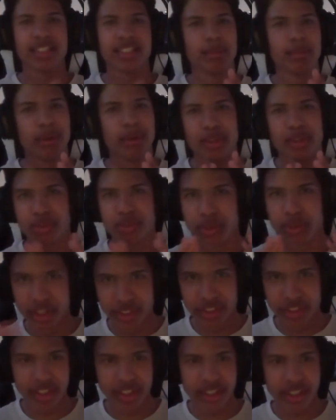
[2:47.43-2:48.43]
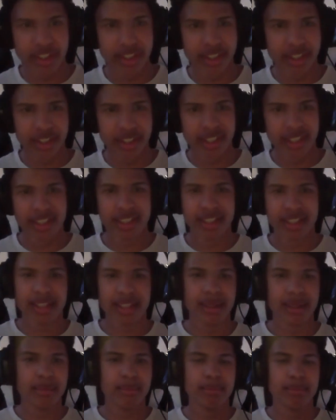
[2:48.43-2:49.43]
the best grades I can,
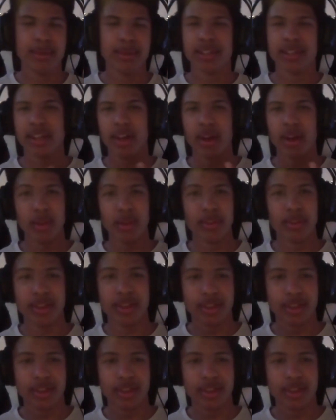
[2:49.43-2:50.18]
being healthy